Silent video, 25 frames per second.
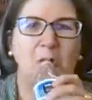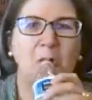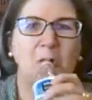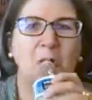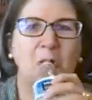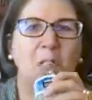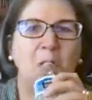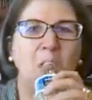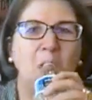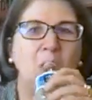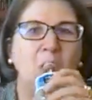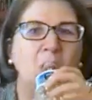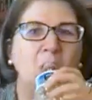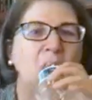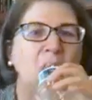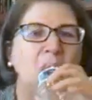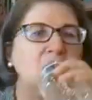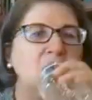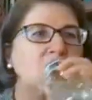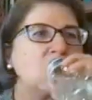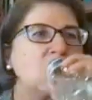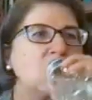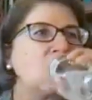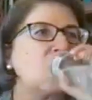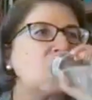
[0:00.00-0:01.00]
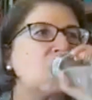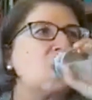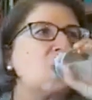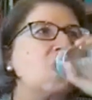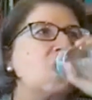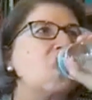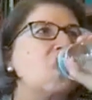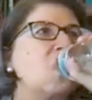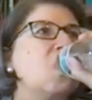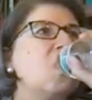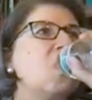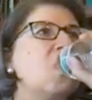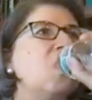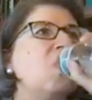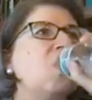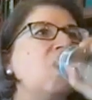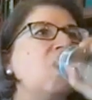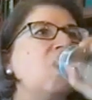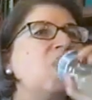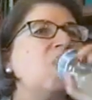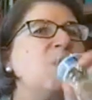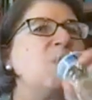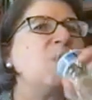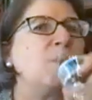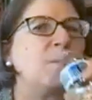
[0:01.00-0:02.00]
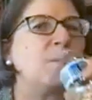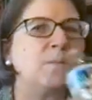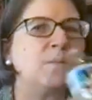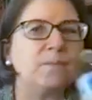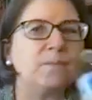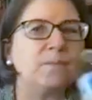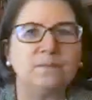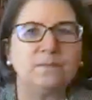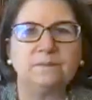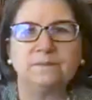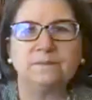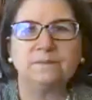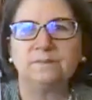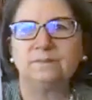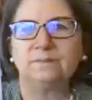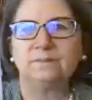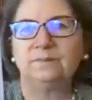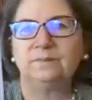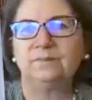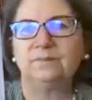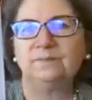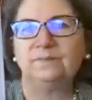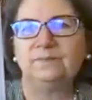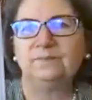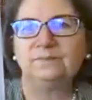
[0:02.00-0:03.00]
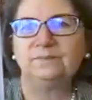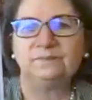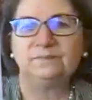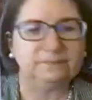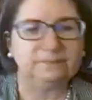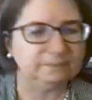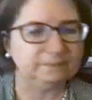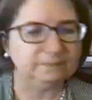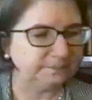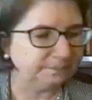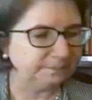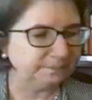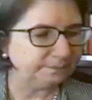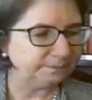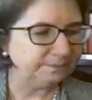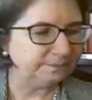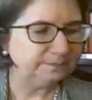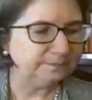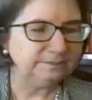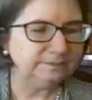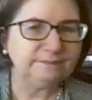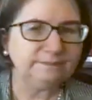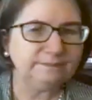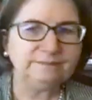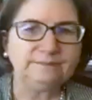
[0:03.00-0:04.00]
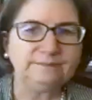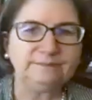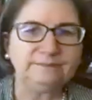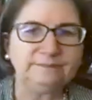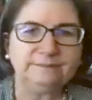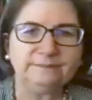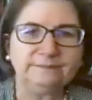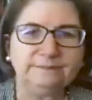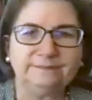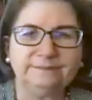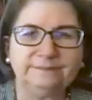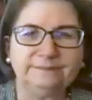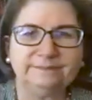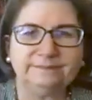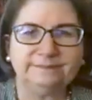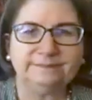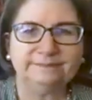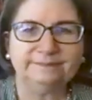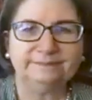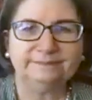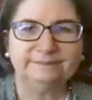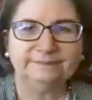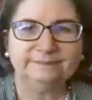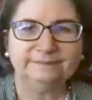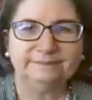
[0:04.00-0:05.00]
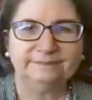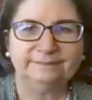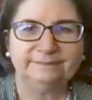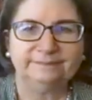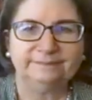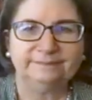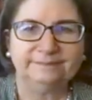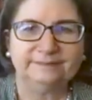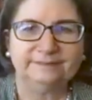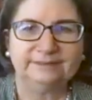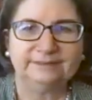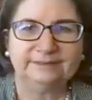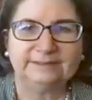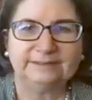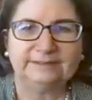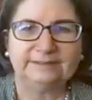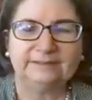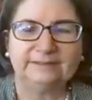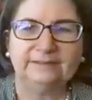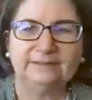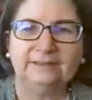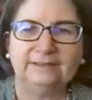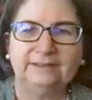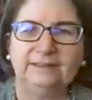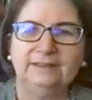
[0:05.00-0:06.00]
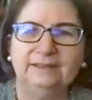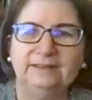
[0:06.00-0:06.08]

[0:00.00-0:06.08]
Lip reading: No words are spoken by the person on screen.